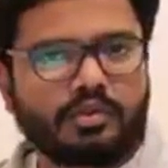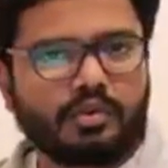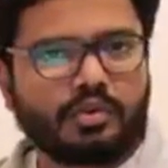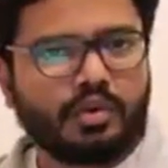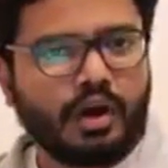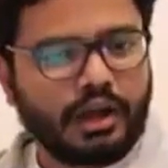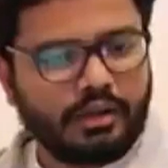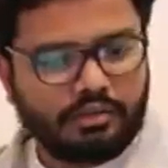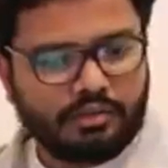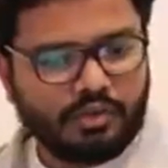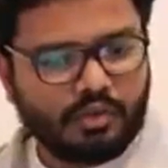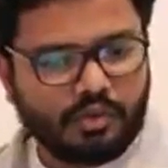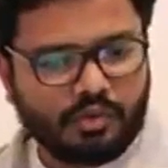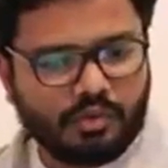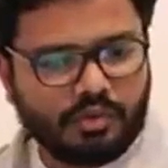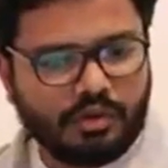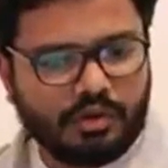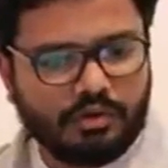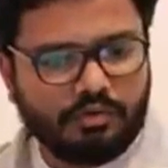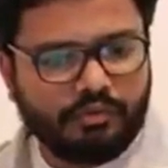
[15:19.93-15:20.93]
So as
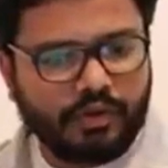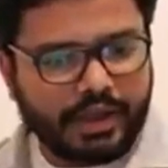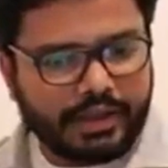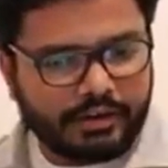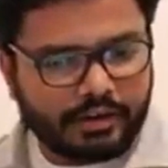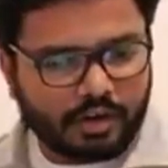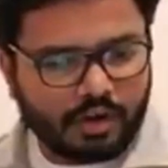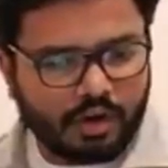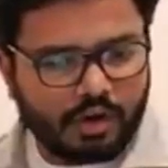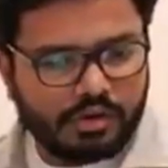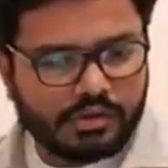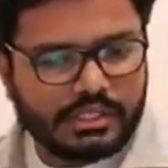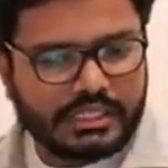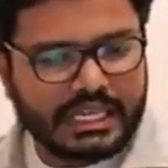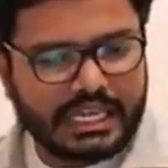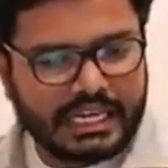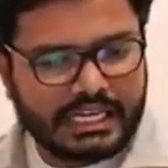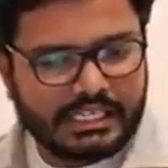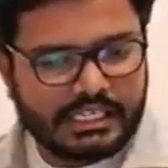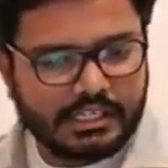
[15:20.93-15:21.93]
you know, weight
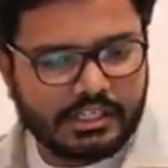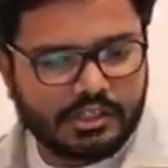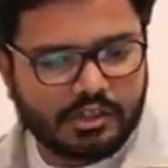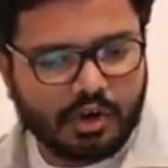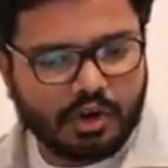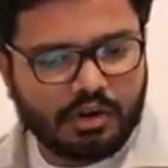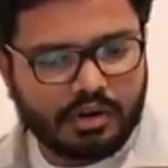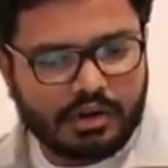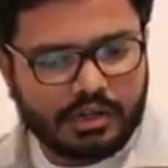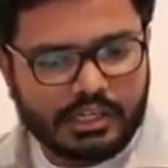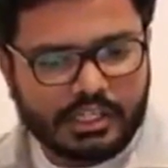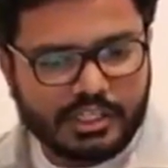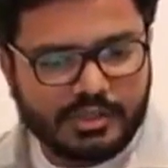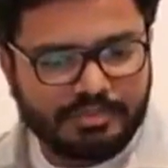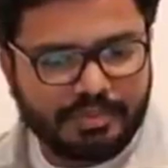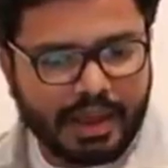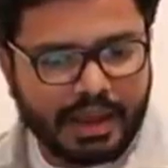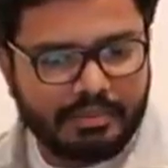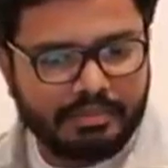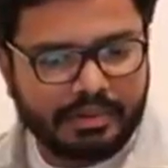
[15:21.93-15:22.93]
loss, heat
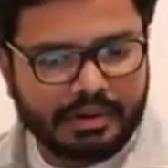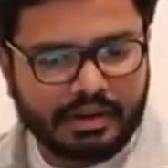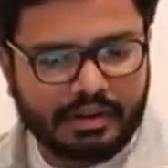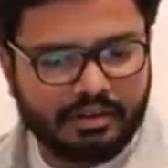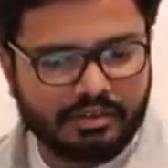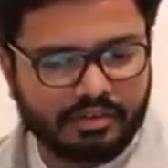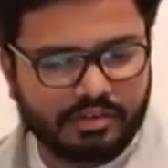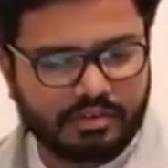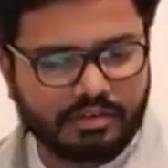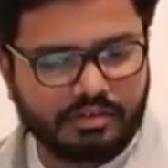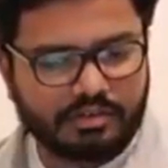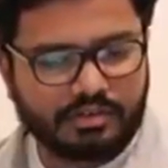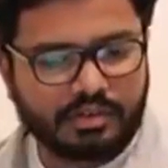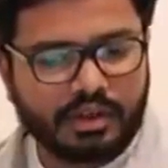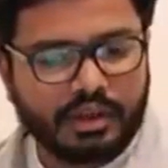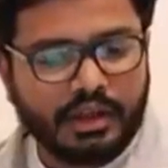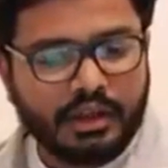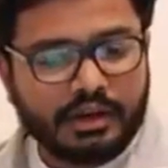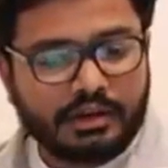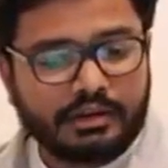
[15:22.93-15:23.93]
intolerance, palpitations,